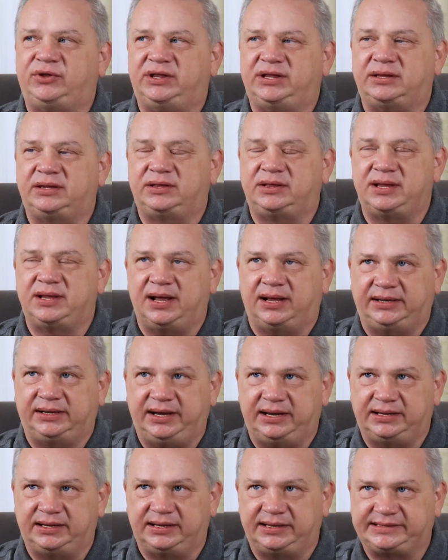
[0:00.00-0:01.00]
The
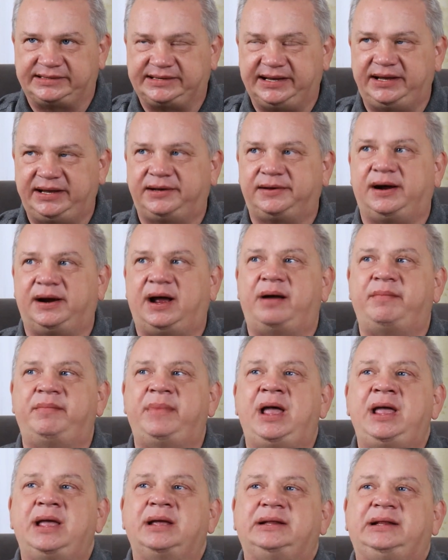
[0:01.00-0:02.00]
temple
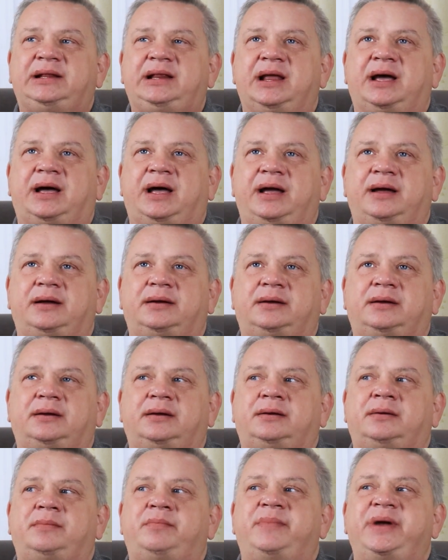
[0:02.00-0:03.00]
was
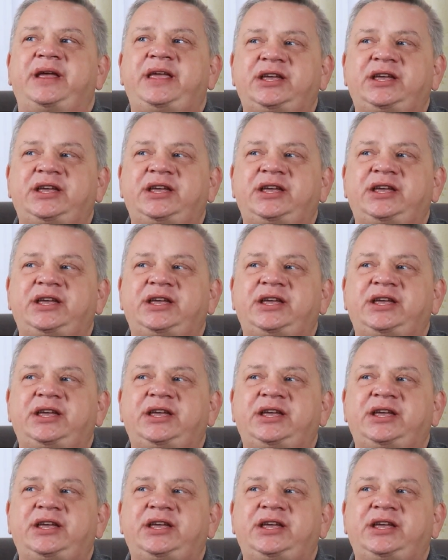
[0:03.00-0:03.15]
used